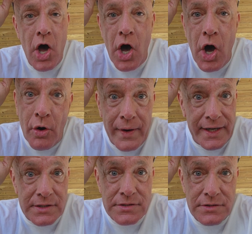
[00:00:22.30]

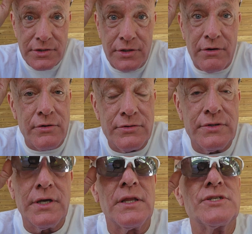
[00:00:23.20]
Always do your own
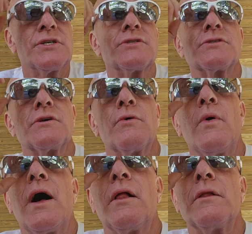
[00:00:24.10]
due diligence
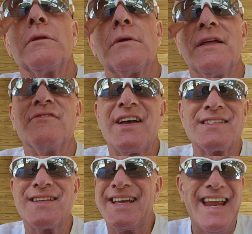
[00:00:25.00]
while
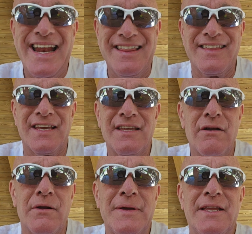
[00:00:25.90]
investing in anything. You
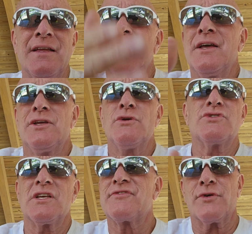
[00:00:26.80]
know what I mean?
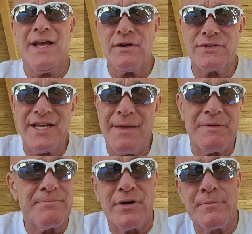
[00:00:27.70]
Use this for
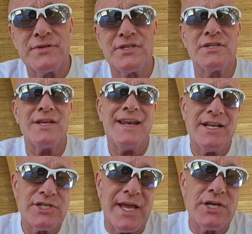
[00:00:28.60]
entertainment purposes and
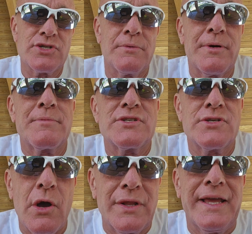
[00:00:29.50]
educational
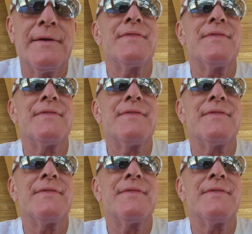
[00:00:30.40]
purposes only.